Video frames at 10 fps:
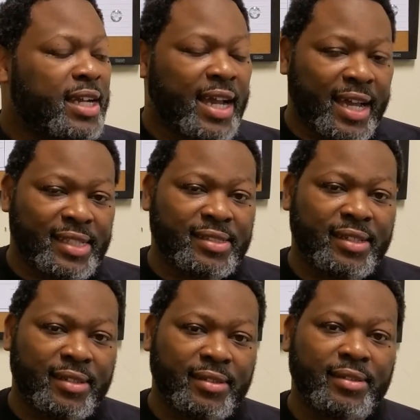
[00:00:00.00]

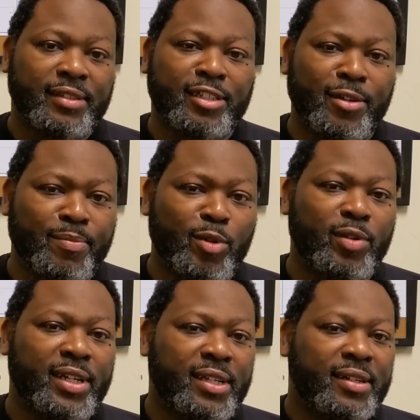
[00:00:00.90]
content,
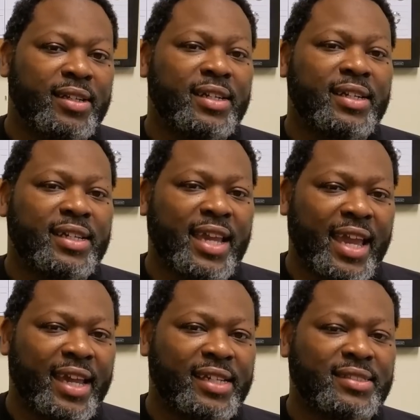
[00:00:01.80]
community,
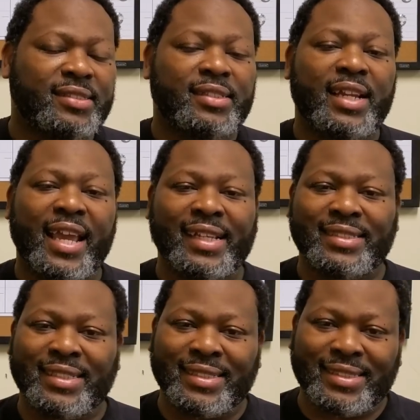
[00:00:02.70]
cash,
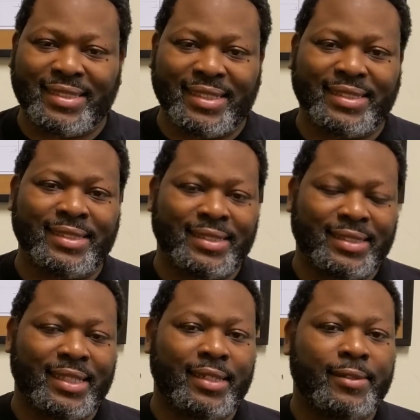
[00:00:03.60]
and
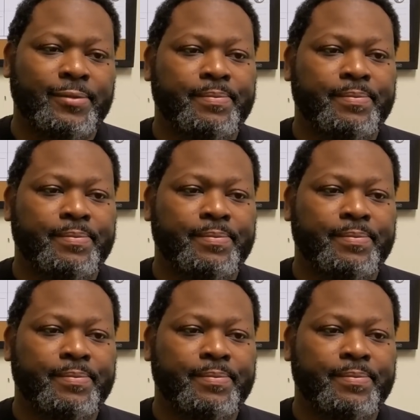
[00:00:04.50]
consistency.